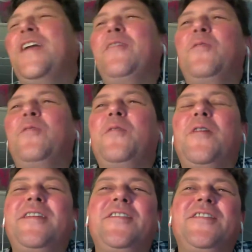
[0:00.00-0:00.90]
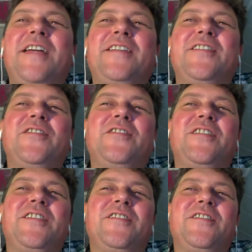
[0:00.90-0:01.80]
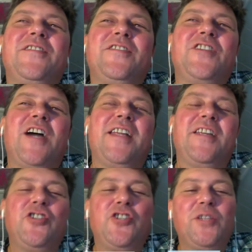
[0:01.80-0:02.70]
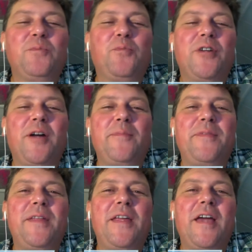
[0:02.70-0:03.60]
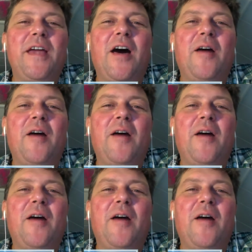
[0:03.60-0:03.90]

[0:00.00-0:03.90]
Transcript: when we went there to do the shot, he had just put up the